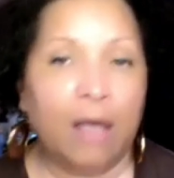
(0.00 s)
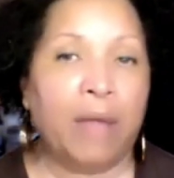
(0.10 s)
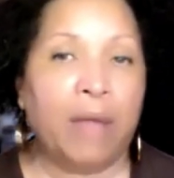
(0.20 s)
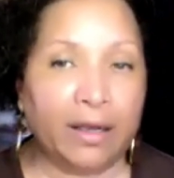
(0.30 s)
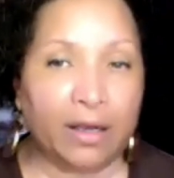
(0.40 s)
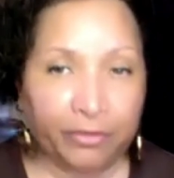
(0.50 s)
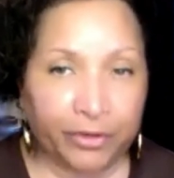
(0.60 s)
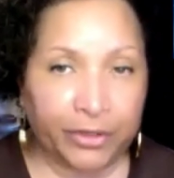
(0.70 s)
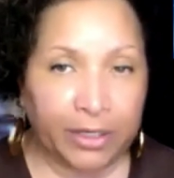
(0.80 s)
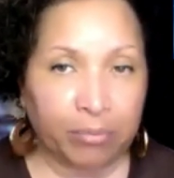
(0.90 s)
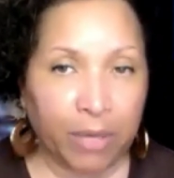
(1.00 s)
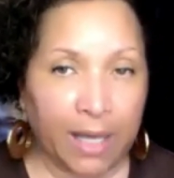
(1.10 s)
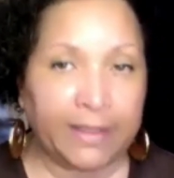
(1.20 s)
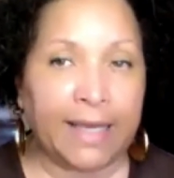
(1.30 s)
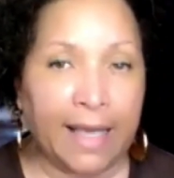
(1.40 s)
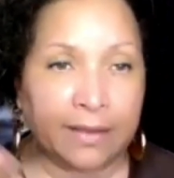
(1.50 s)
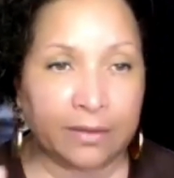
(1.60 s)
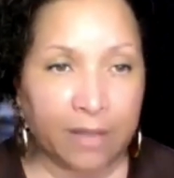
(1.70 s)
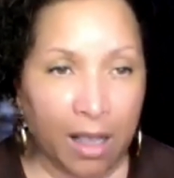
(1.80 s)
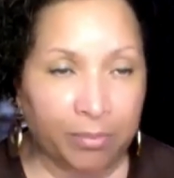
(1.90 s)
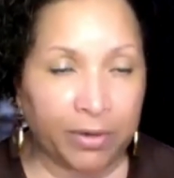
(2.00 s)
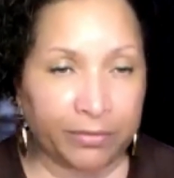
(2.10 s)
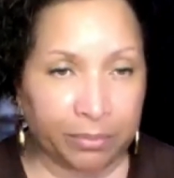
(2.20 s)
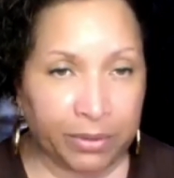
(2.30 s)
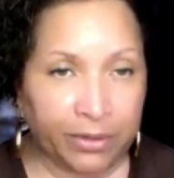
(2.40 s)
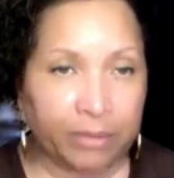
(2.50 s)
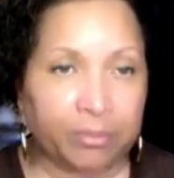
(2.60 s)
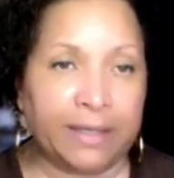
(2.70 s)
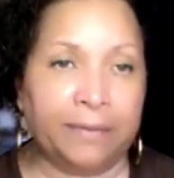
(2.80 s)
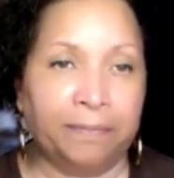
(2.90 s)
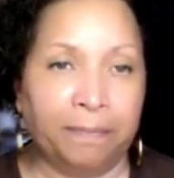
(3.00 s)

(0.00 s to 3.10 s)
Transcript: by a governing body at the top of the pyramid.